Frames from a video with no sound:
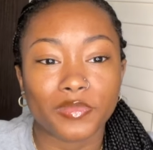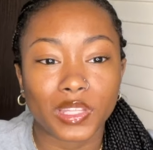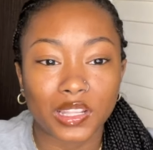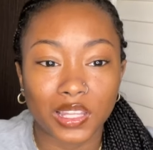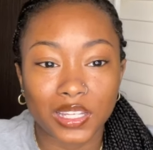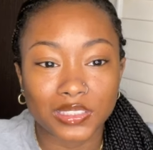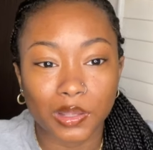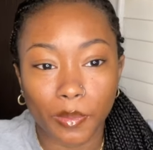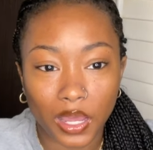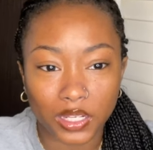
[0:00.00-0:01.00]
let
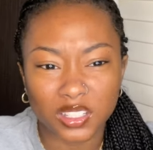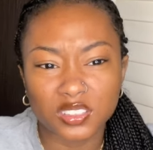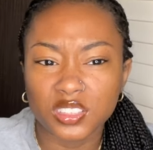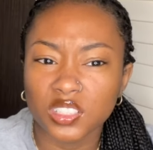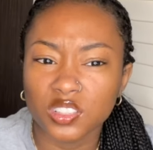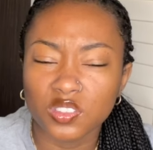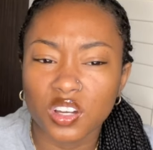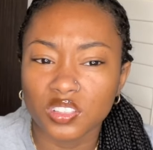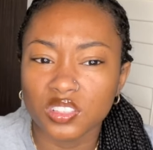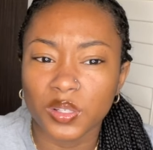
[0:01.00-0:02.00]
somebody else in, you know,
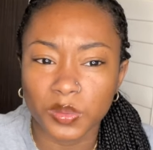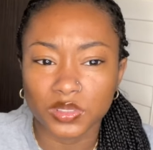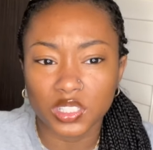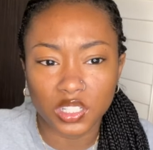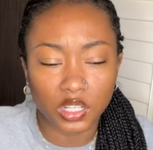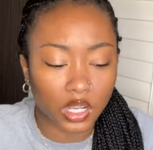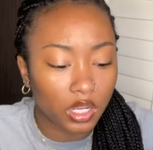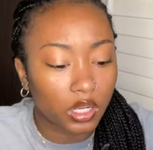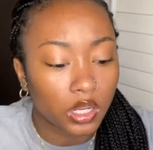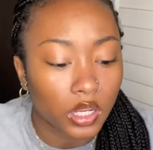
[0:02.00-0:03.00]
you know what I'm saying,
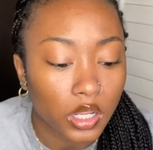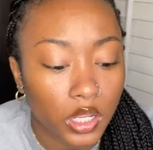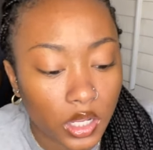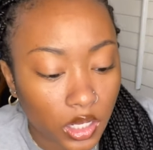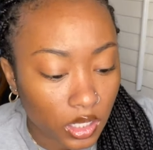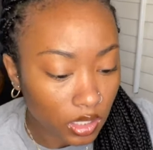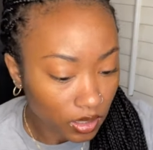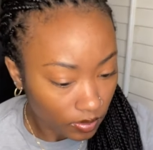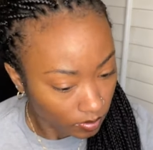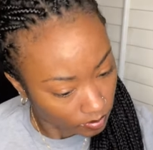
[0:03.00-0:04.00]
like,
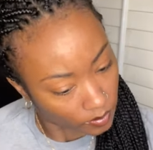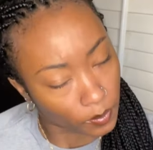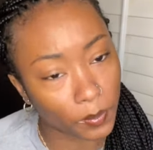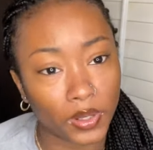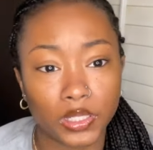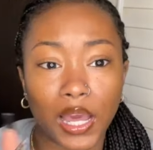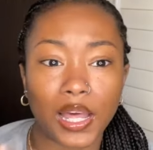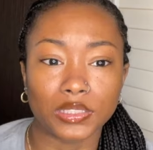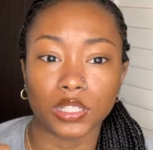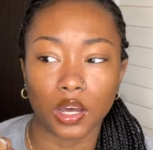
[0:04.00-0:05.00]
but
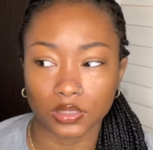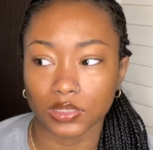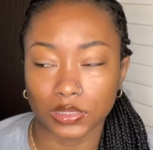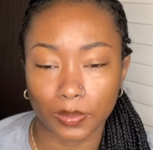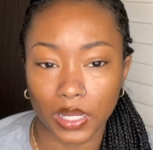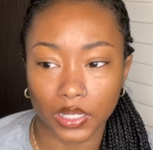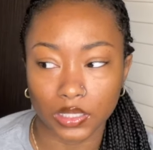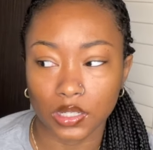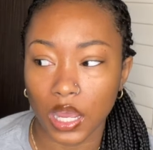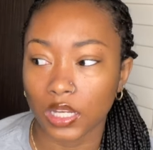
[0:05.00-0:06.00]
y'all talk to
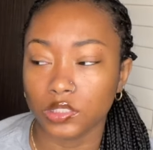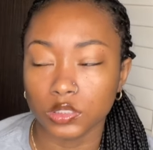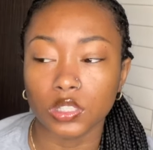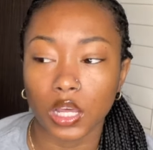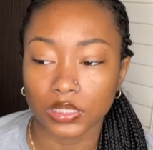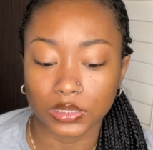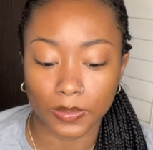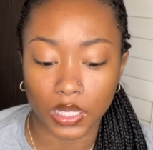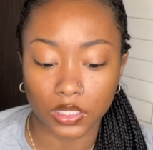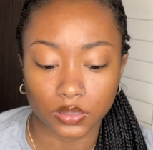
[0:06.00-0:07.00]
somebody. I do talk to
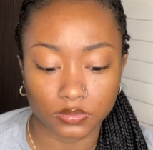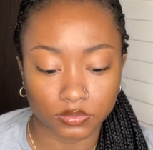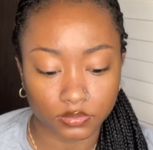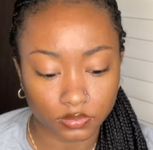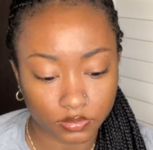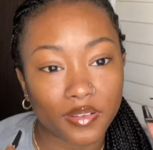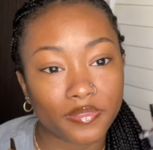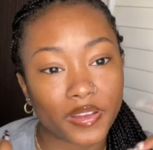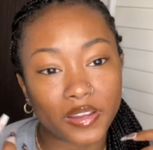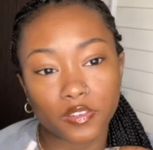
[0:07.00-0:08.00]
somebody.
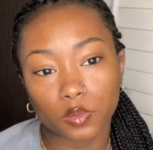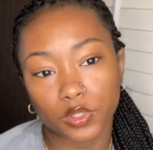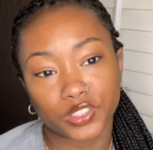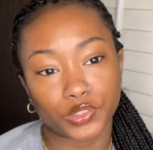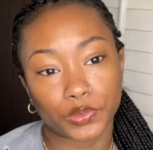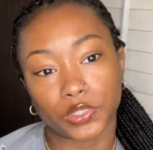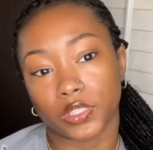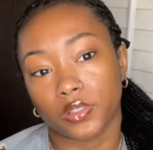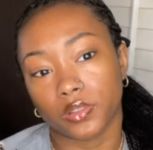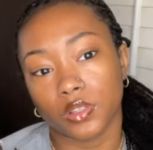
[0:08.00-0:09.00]
Favorite restaurant,
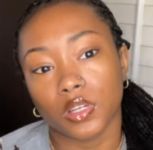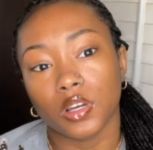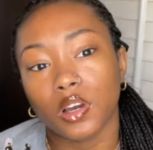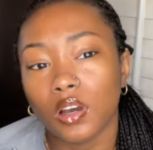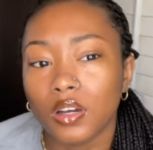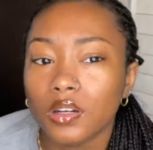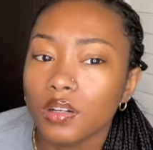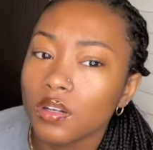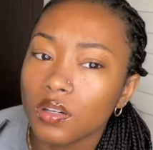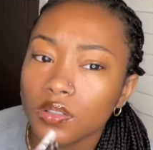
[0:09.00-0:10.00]

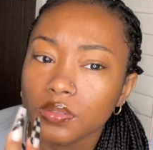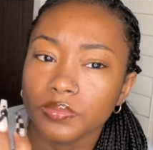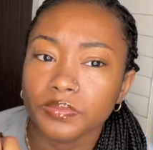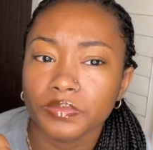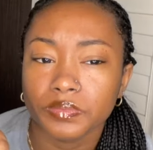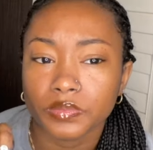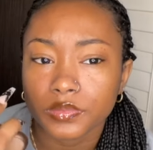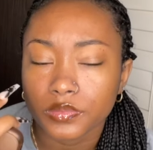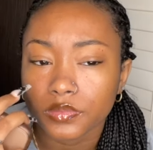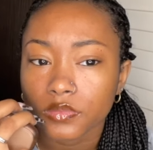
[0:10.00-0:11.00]
um,
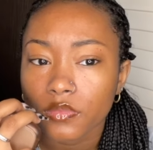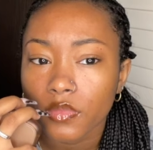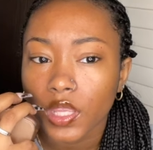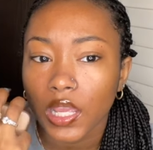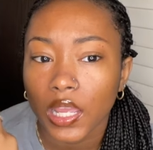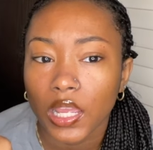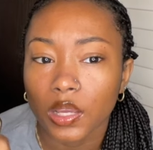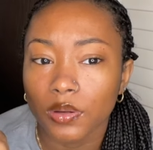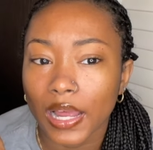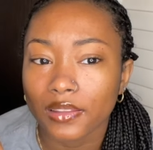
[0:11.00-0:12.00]
it
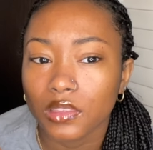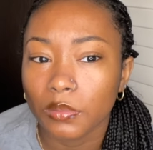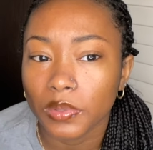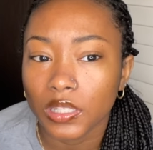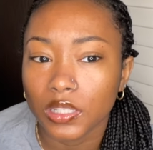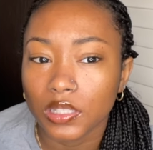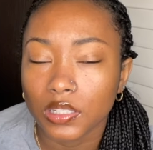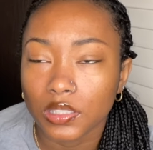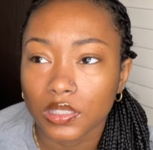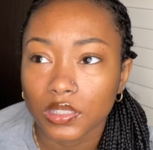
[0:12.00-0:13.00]
would have to
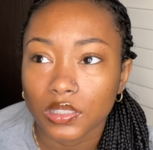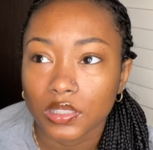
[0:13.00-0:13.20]
be.